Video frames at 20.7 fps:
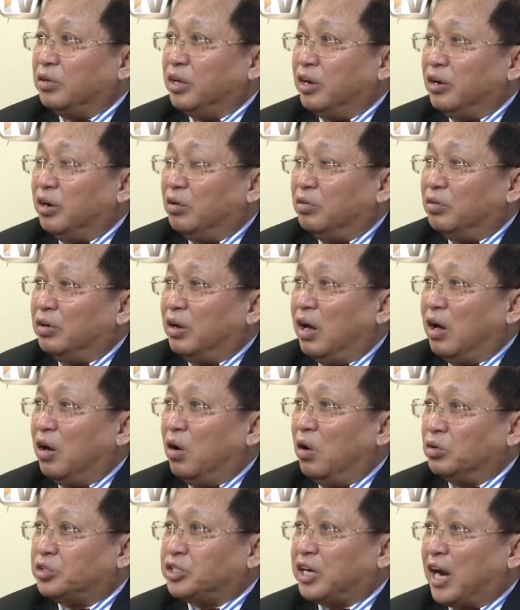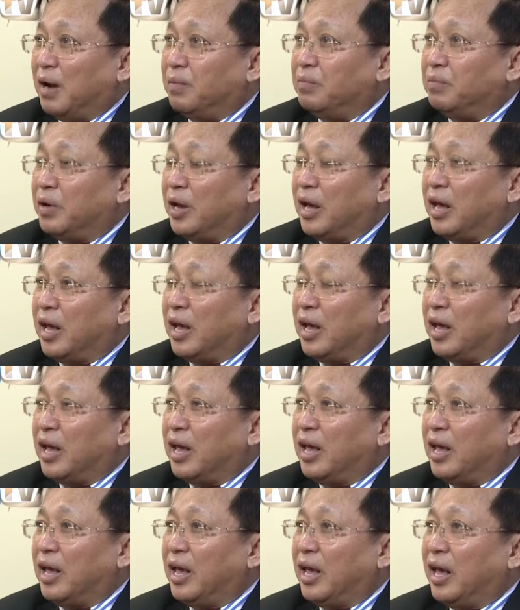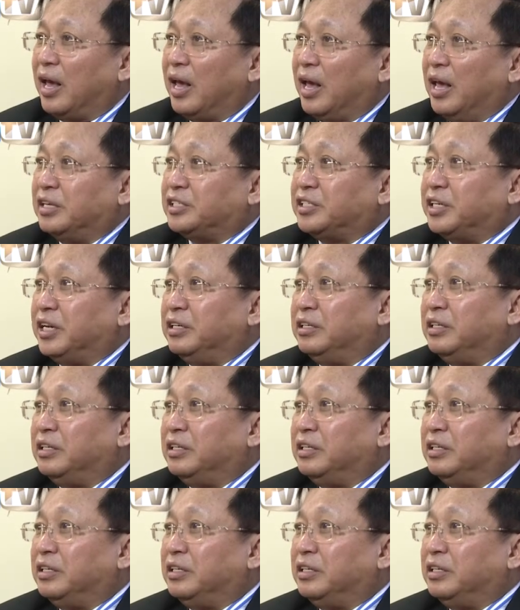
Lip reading: Ho Tram is